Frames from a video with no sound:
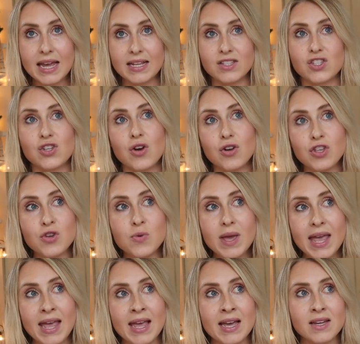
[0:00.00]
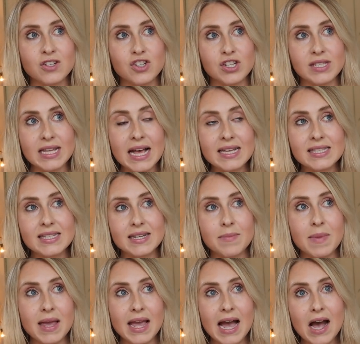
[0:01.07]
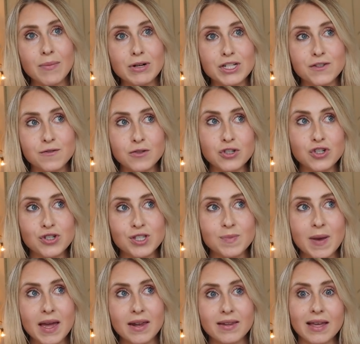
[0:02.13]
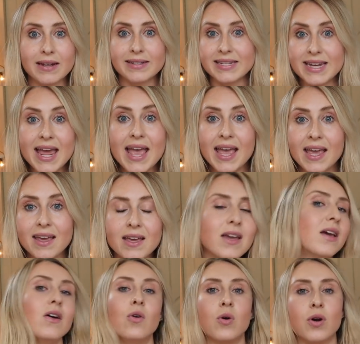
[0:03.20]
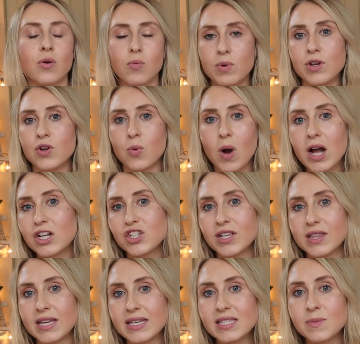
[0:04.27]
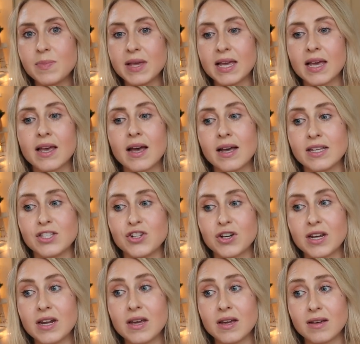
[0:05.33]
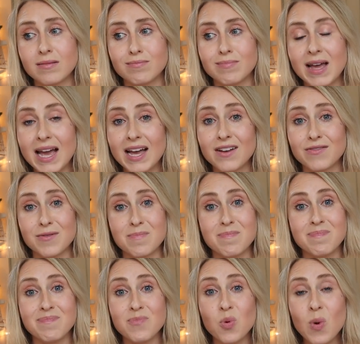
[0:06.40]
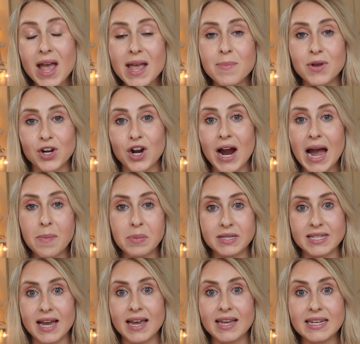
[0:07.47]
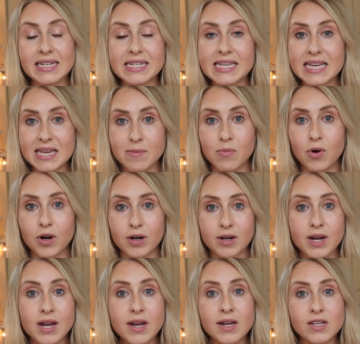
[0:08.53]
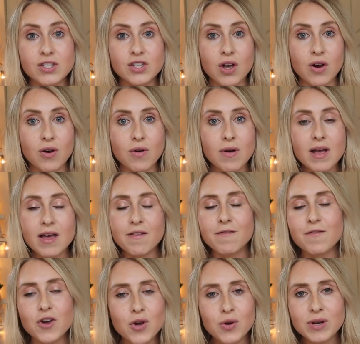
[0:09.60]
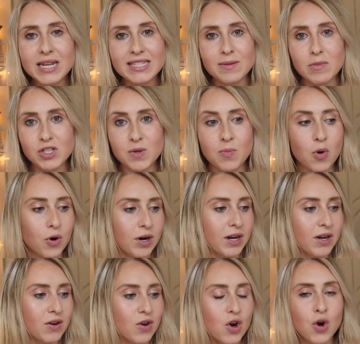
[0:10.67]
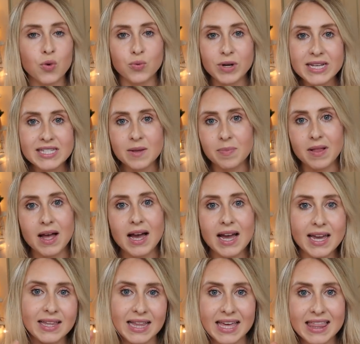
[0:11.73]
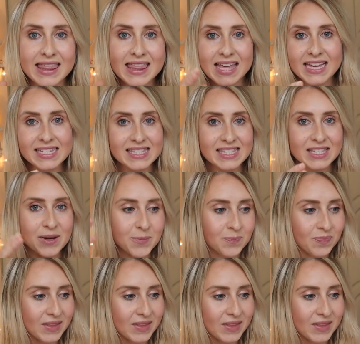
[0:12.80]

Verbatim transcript: And so you can't just estimate how much food you spend like today or when you're watching this because you're gonna have a way bigger appetite and need to eat more. So food is the most important. Resupply, like this